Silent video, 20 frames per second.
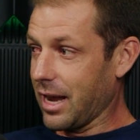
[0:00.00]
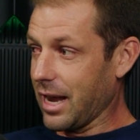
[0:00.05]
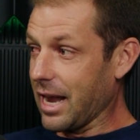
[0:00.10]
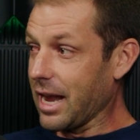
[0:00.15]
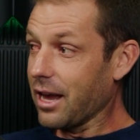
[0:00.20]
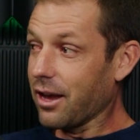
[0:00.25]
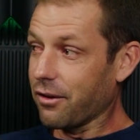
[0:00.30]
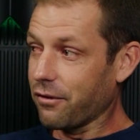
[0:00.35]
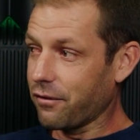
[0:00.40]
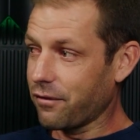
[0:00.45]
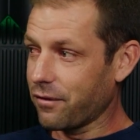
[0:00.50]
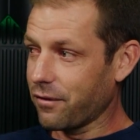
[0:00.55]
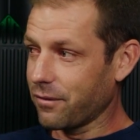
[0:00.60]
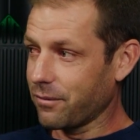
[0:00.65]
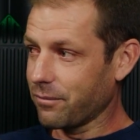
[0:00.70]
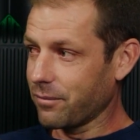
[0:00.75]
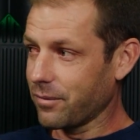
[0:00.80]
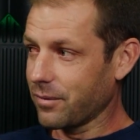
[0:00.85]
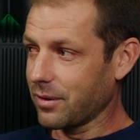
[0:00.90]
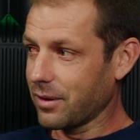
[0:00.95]
if
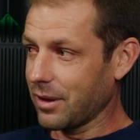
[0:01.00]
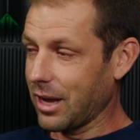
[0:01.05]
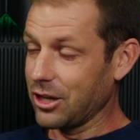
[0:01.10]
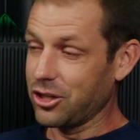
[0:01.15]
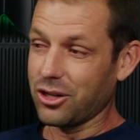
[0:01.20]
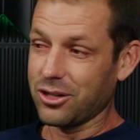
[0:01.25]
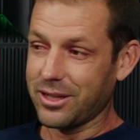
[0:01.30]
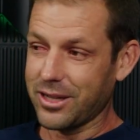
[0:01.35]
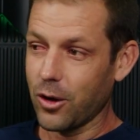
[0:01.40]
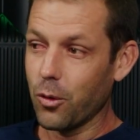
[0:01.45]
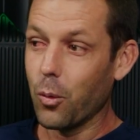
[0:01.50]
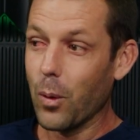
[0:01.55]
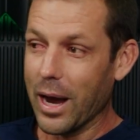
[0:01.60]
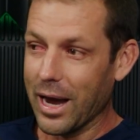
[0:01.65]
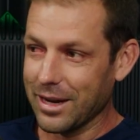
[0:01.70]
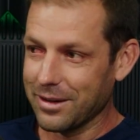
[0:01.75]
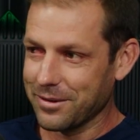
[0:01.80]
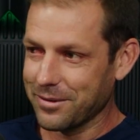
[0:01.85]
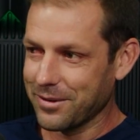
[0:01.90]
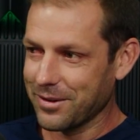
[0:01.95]
I should say
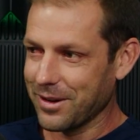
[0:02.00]
when.